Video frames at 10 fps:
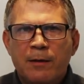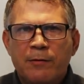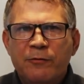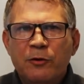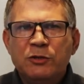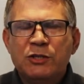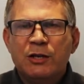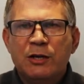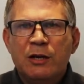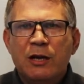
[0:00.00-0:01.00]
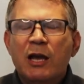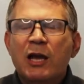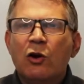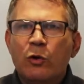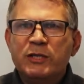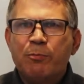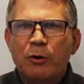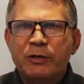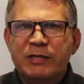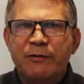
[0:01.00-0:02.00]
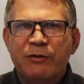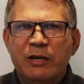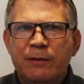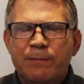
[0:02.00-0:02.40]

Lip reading: First, increased productivity.